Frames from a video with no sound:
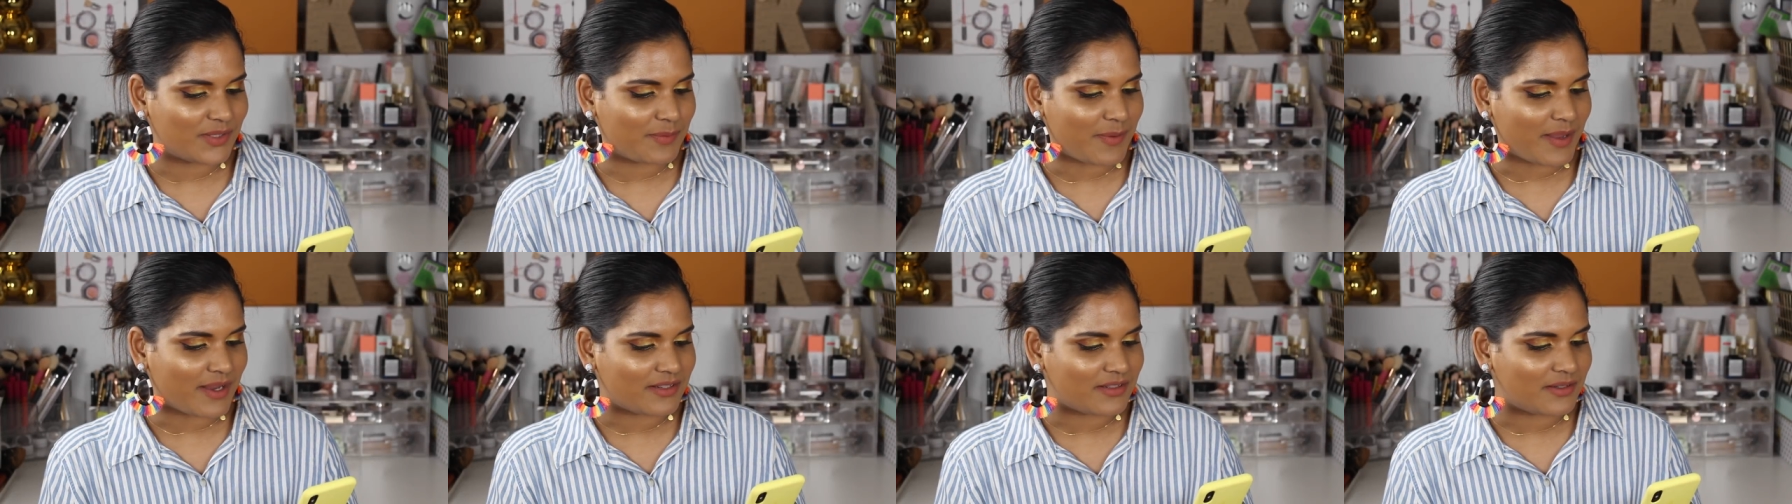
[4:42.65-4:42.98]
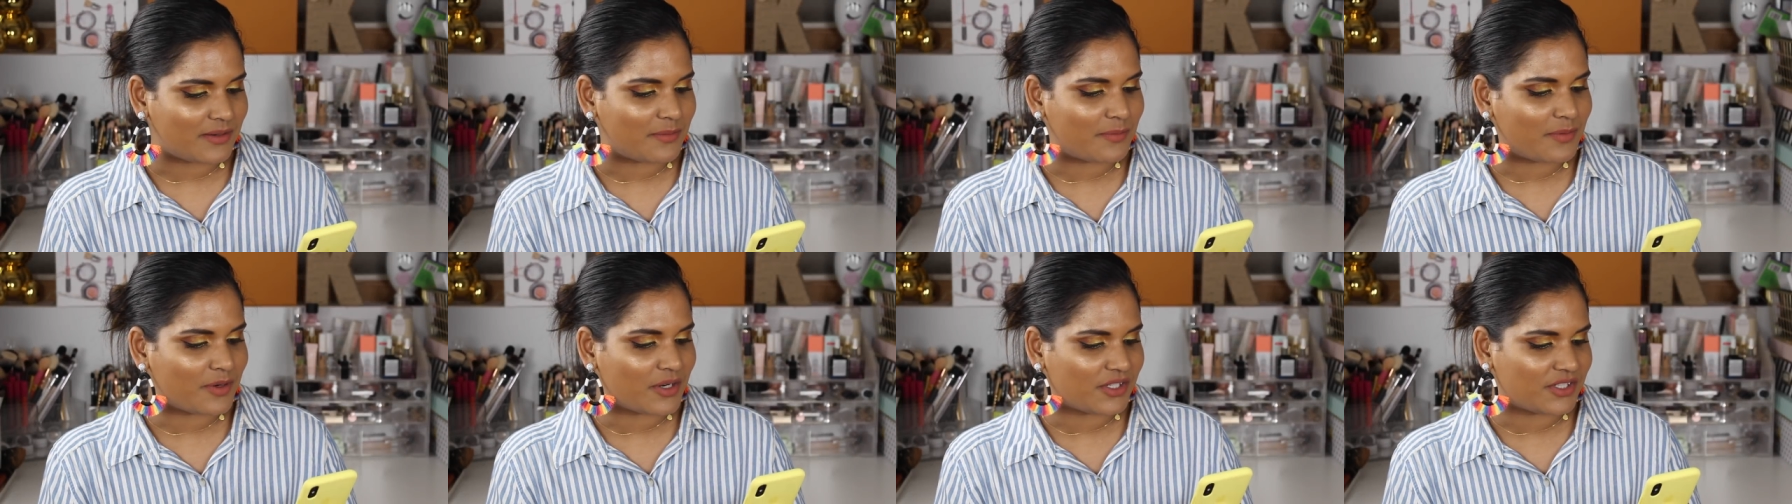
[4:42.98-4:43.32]

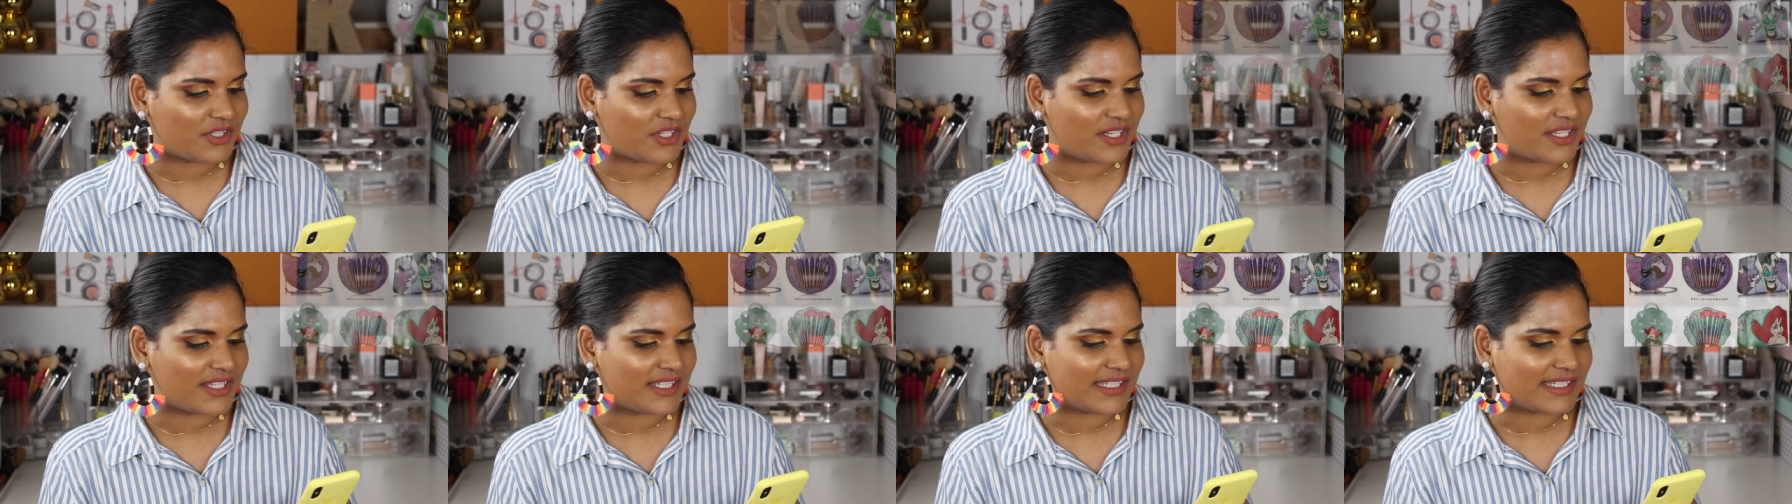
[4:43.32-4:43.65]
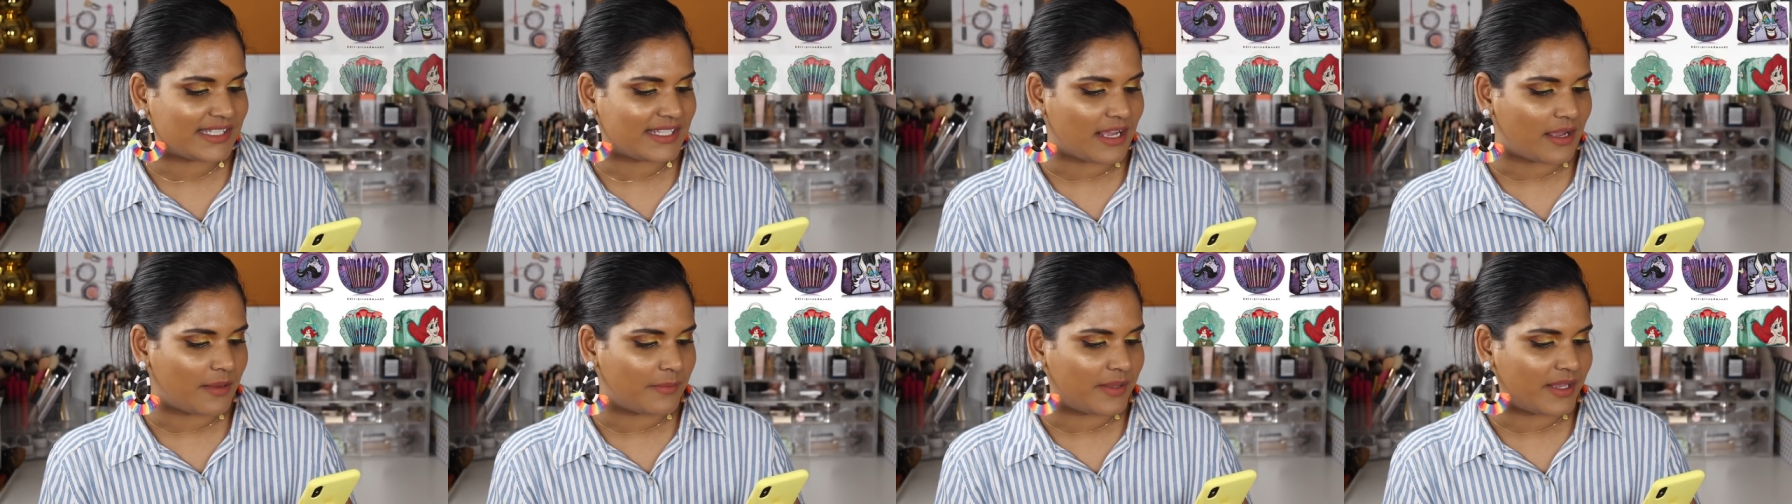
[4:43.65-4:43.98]
Spectrum Brushes
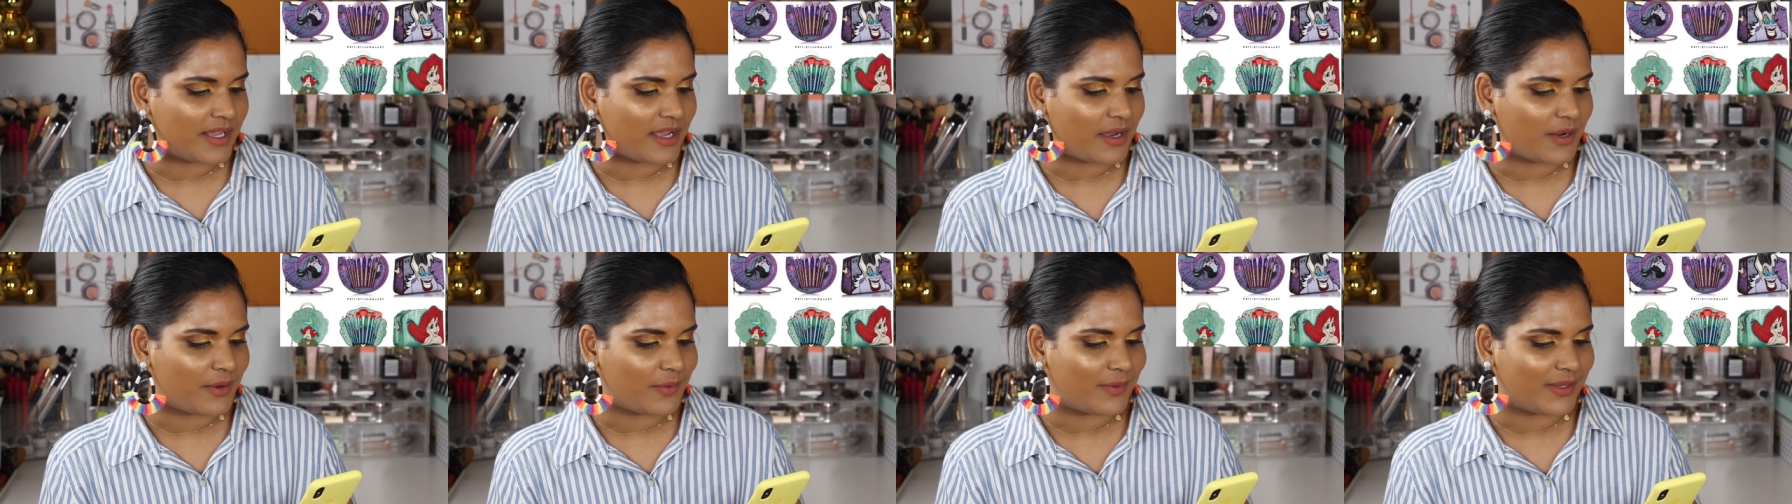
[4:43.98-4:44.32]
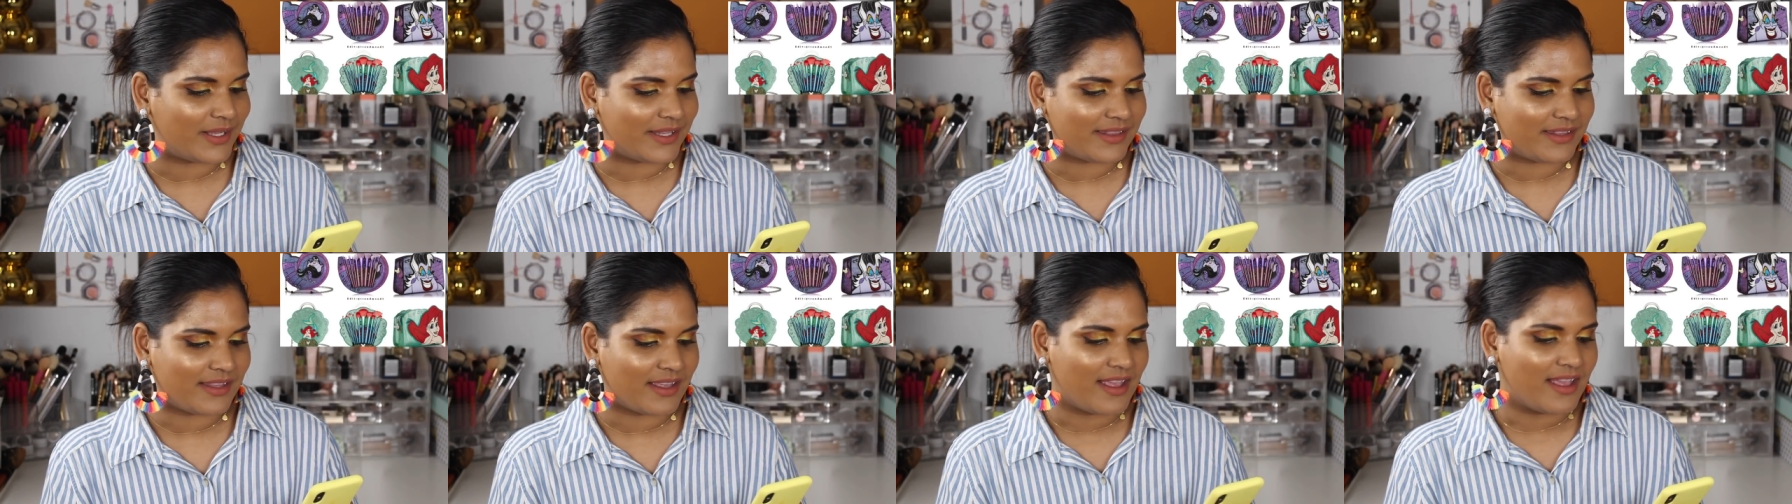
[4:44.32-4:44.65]
is coming out
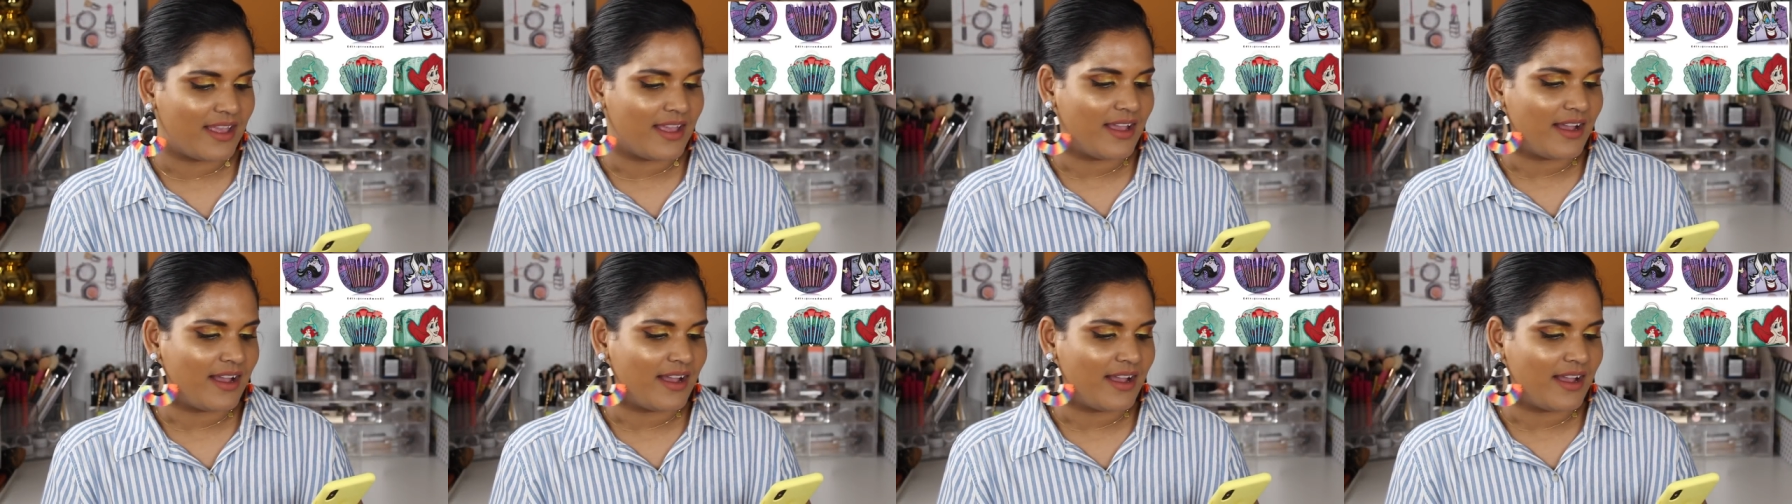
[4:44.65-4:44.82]
with